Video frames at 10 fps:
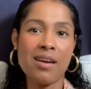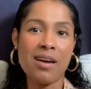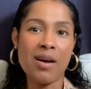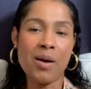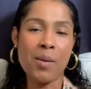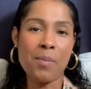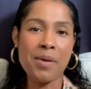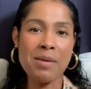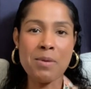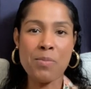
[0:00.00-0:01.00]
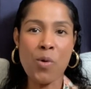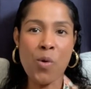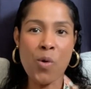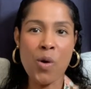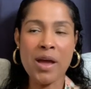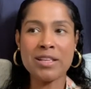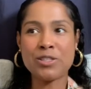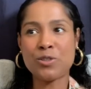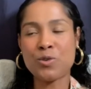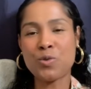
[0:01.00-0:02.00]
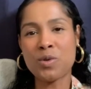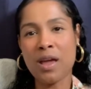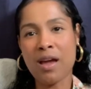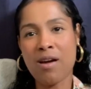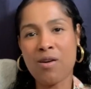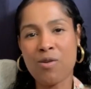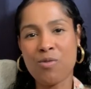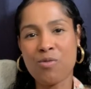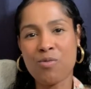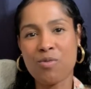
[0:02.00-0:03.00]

a baby boy, to now